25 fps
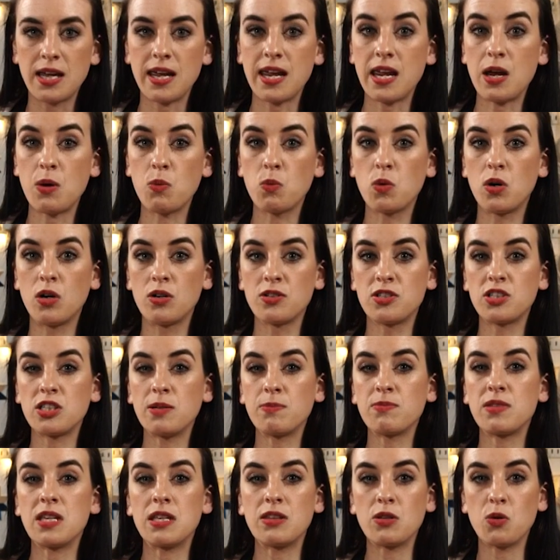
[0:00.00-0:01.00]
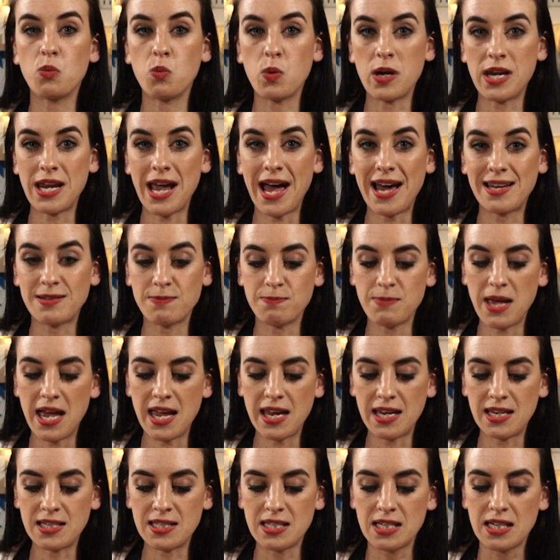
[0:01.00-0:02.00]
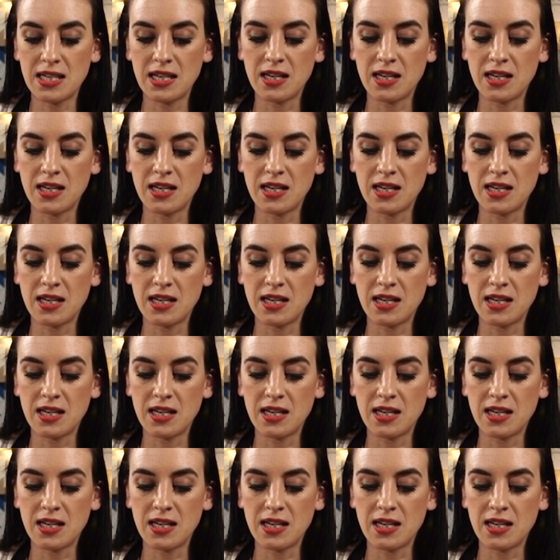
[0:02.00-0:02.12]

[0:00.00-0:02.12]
It was something that we had made.